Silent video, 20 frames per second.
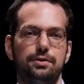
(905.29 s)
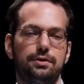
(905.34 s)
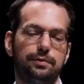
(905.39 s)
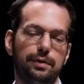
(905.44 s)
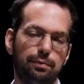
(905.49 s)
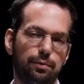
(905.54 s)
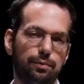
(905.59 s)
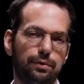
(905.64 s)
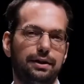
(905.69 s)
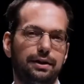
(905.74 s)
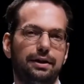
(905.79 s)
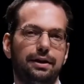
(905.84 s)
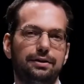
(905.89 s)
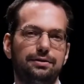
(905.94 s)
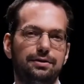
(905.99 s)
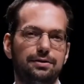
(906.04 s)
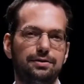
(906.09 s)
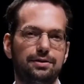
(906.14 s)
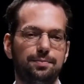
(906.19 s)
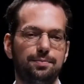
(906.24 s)
so we won't get
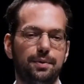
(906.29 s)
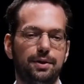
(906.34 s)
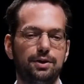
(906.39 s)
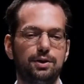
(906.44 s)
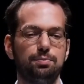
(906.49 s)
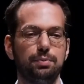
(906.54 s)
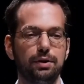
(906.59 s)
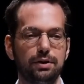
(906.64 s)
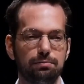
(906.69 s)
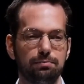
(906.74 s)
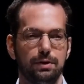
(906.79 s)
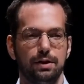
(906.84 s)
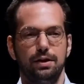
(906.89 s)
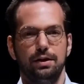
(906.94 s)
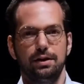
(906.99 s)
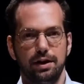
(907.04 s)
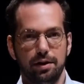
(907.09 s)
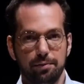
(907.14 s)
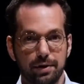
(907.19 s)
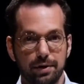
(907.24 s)
access to much, but
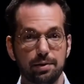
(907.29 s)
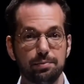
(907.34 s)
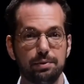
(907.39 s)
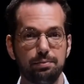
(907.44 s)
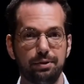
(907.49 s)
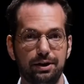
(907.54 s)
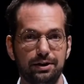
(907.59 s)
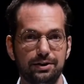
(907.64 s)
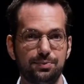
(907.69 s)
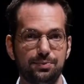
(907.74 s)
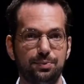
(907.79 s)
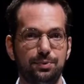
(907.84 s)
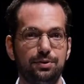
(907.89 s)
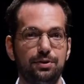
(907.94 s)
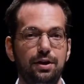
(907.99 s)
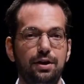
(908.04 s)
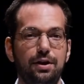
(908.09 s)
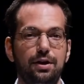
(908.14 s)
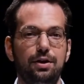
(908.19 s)
it might be possible.